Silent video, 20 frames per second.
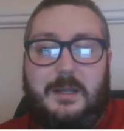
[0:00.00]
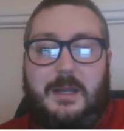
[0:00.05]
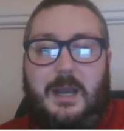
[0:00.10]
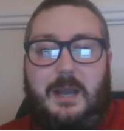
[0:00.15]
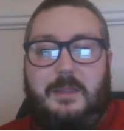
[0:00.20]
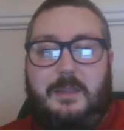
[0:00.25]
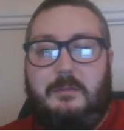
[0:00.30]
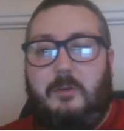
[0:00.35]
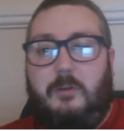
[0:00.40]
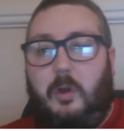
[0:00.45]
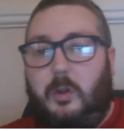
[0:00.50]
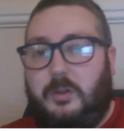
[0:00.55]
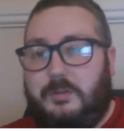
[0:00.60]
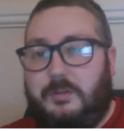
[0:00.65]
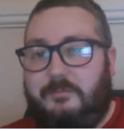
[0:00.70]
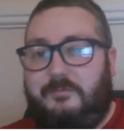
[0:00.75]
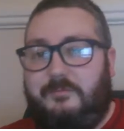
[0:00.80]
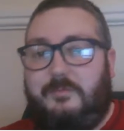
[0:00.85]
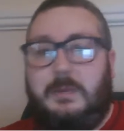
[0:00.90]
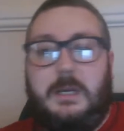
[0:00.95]
and they're all
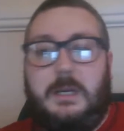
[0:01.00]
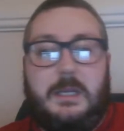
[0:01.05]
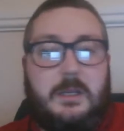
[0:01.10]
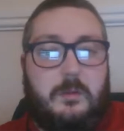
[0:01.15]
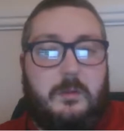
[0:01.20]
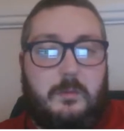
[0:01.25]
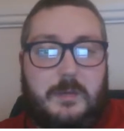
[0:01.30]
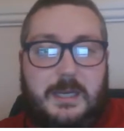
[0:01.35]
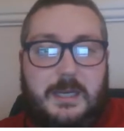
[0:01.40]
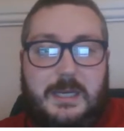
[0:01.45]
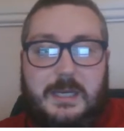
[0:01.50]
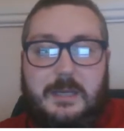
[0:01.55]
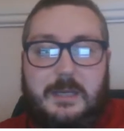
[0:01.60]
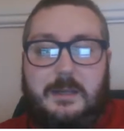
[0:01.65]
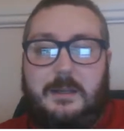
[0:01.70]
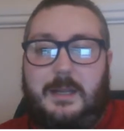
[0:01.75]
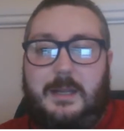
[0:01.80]
really unique.